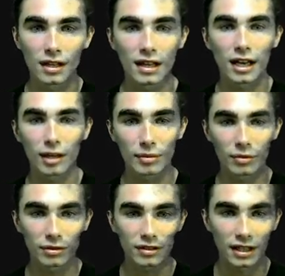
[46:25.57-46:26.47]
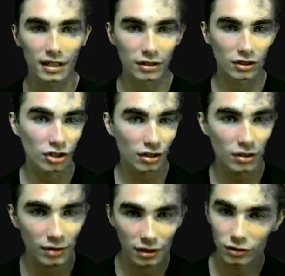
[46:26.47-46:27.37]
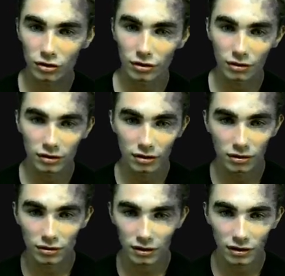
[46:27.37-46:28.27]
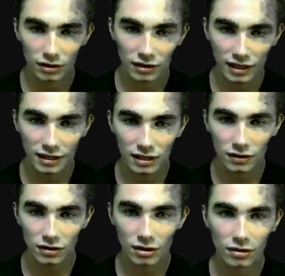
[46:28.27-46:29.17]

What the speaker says: Alby will say, are you sure you want Nostrudel to sign in as you?